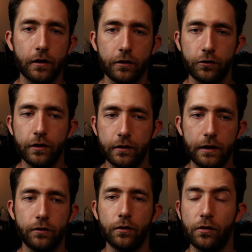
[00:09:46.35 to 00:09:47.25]
and she
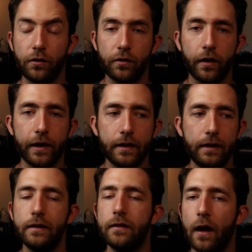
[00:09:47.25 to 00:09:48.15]
teaches us like
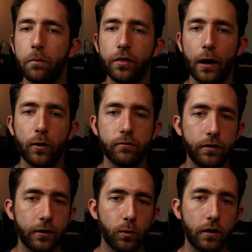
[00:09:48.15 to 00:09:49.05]
in depth how
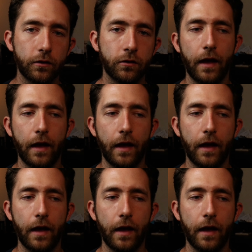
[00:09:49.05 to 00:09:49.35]
everything works.